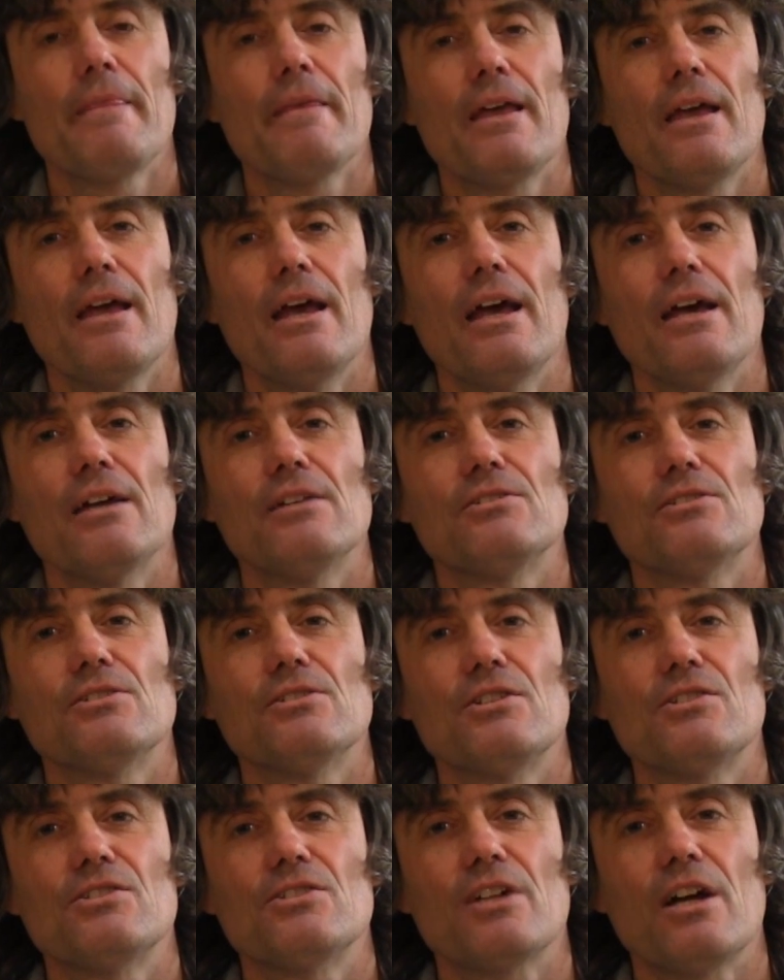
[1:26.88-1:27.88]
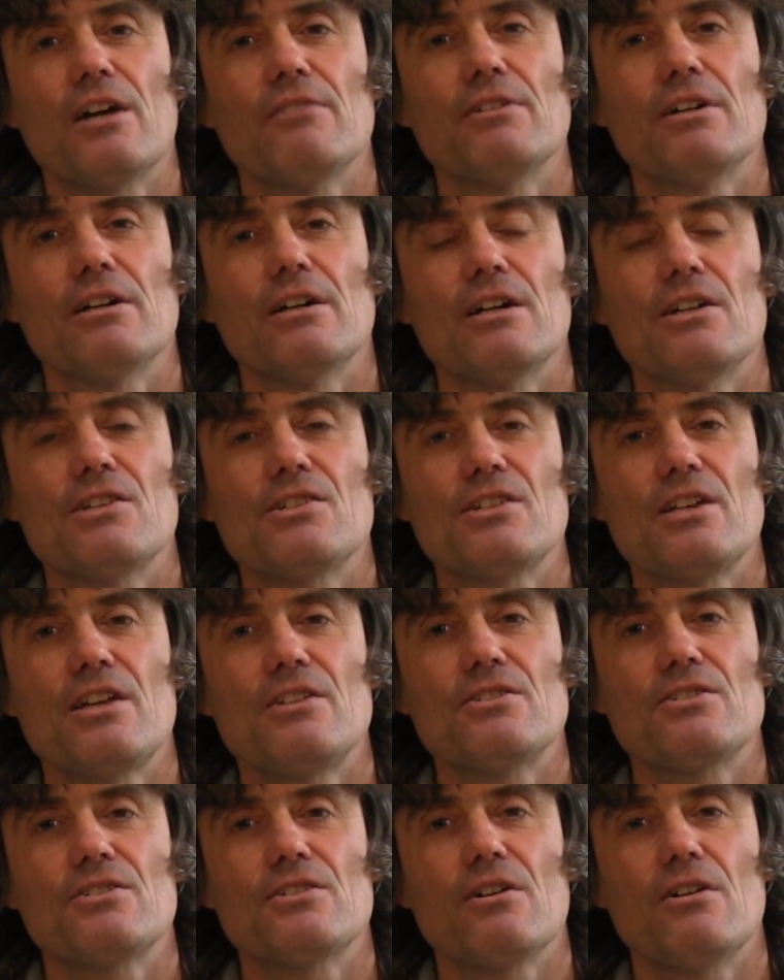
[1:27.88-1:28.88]
and to discover a
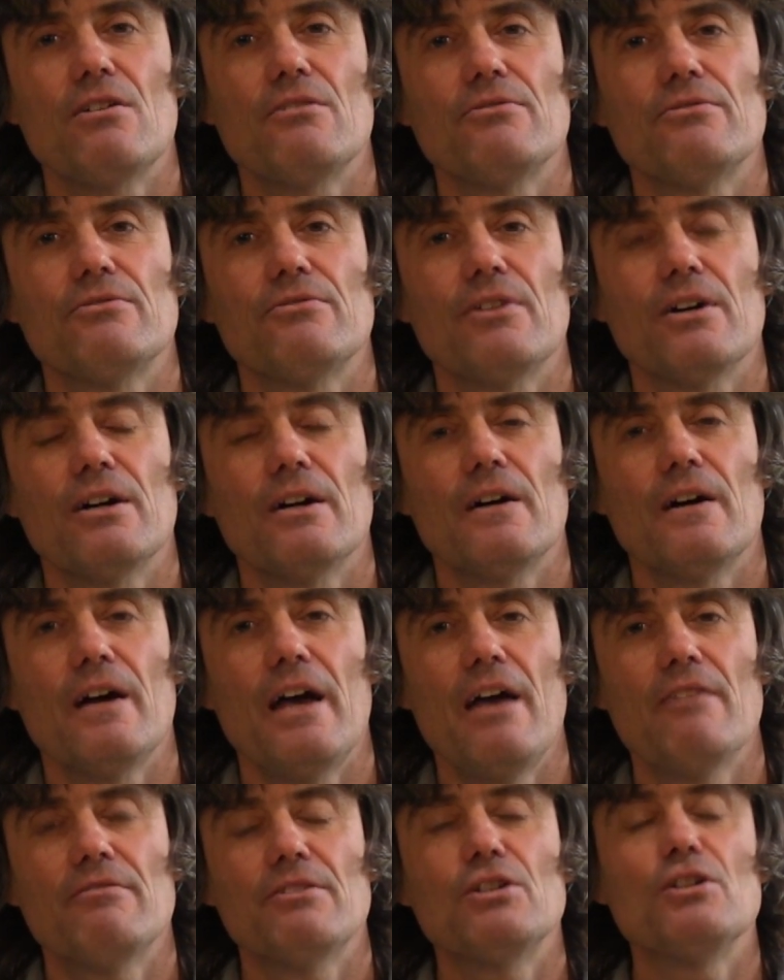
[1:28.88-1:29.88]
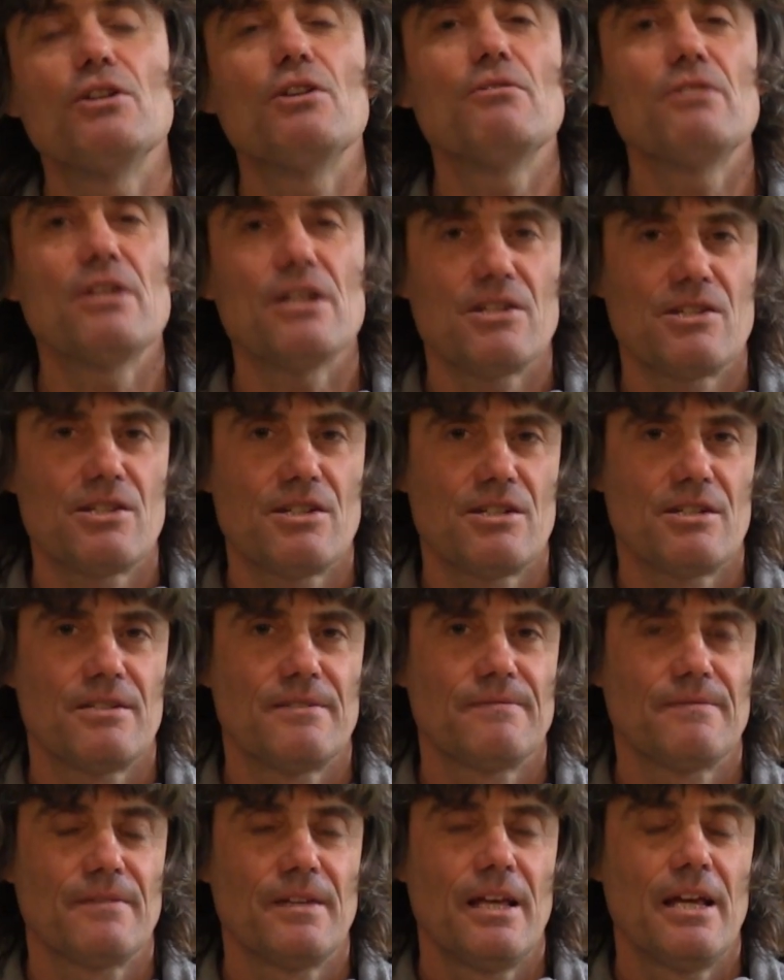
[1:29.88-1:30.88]
sense of ever newness
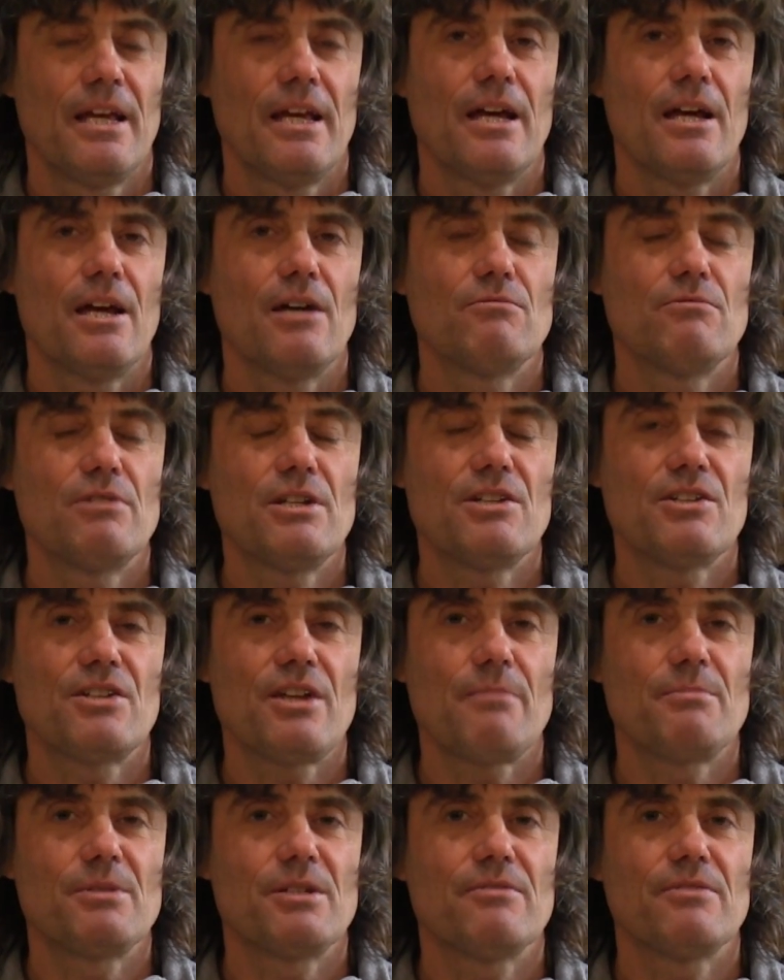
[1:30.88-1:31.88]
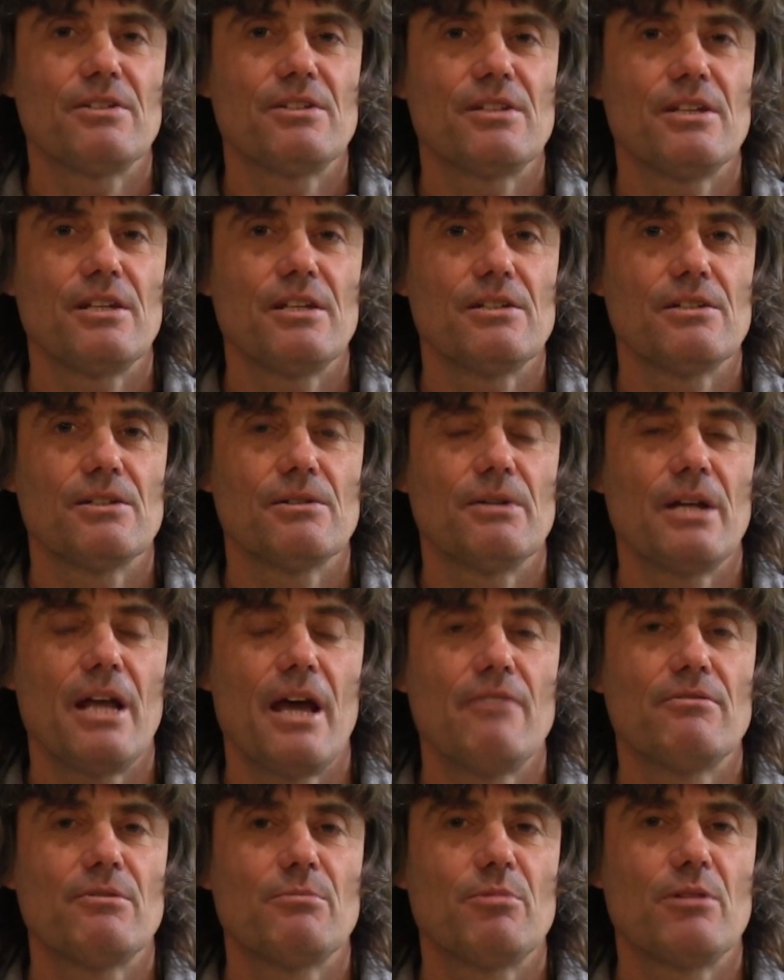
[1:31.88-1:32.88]
and receptivity to an
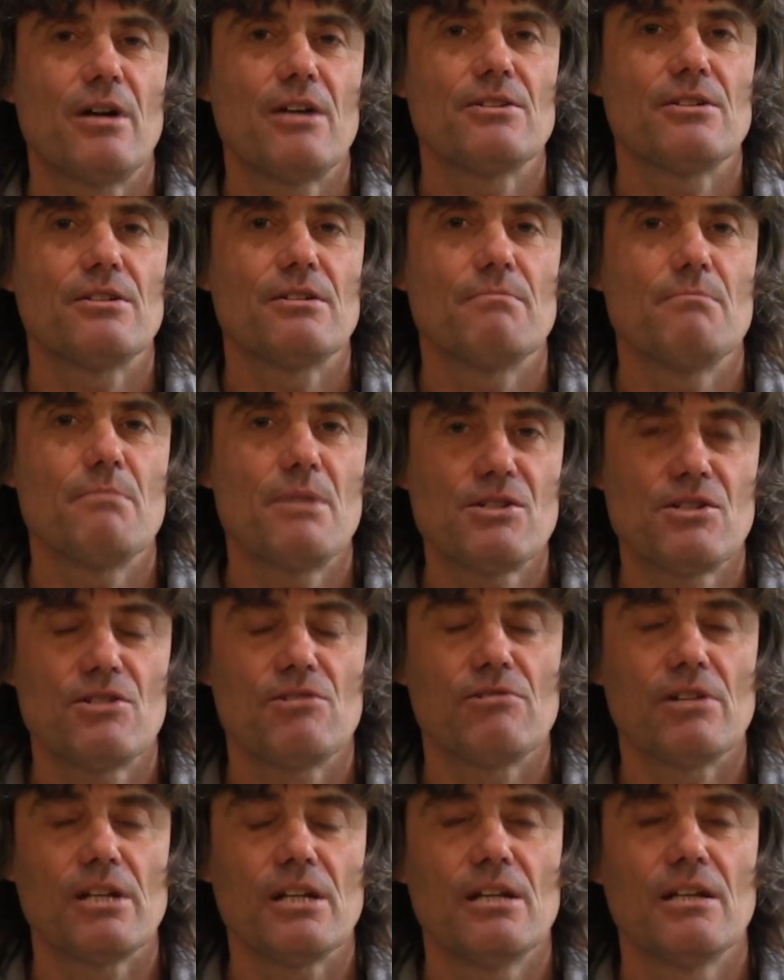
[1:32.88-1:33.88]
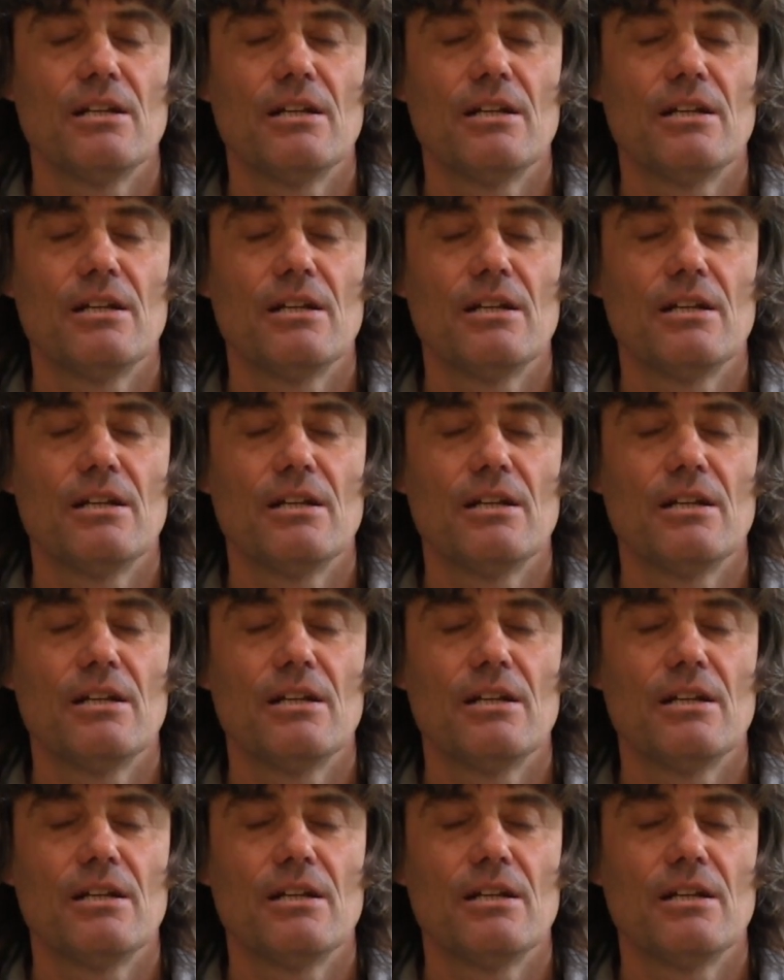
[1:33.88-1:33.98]
ever-present mystery